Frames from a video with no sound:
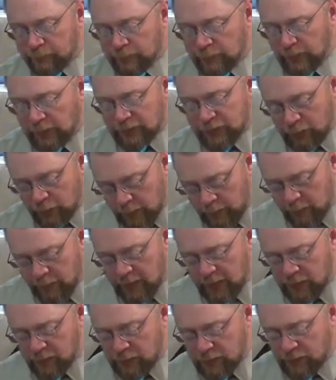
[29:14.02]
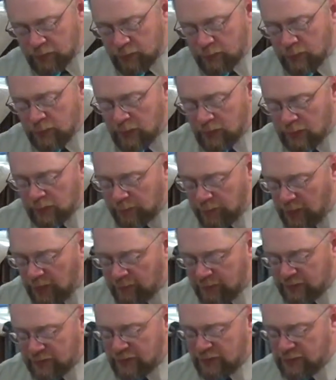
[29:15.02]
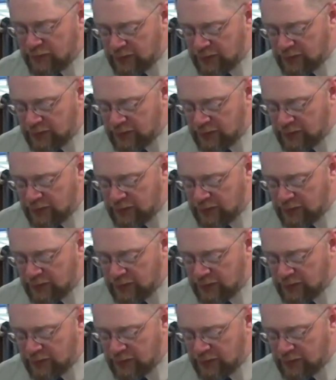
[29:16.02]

And so he went into the prophetess,